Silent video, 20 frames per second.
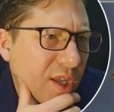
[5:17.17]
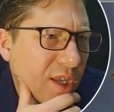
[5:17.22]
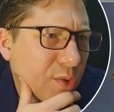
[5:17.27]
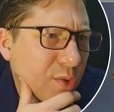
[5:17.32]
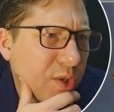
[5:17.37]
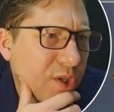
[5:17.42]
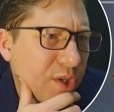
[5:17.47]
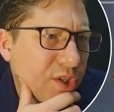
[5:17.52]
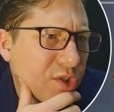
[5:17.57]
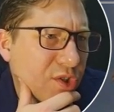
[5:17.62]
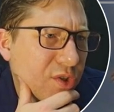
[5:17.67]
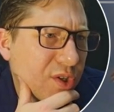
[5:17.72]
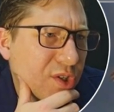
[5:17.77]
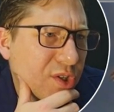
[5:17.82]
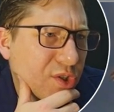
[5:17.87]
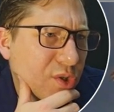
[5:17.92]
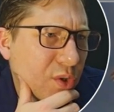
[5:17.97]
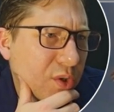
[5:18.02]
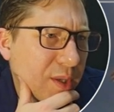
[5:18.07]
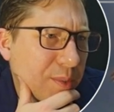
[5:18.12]
Creatures you
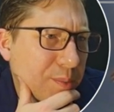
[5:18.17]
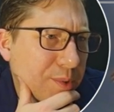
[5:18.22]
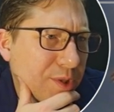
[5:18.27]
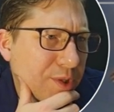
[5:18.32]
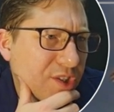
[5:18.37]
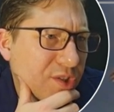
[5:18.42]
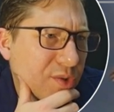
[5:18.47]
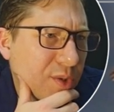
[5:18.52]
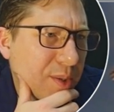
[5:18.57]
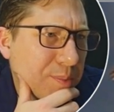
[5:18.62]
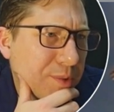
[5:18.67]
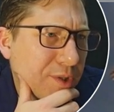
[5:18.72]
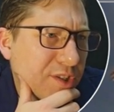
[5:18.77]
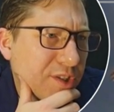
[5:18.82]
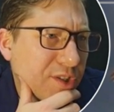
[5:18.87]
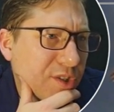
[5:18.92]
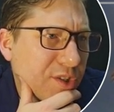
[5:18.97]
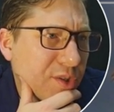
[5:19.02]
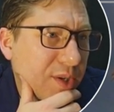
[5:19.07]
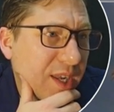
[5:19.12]
control get
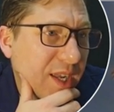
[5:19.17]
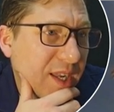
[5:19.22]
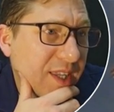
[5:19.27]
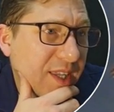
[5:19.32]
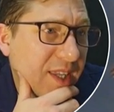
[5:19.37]
+3/+3 and